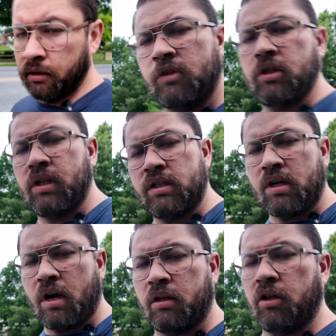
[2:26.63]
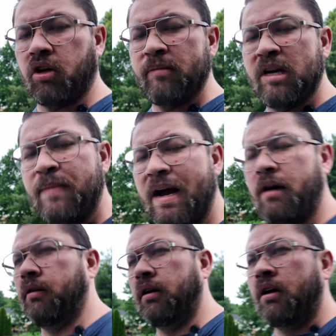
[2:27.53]
So let's talk a little bit
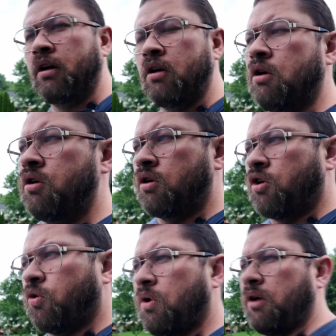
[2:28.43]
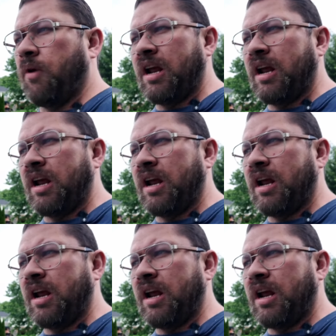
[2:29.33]
about what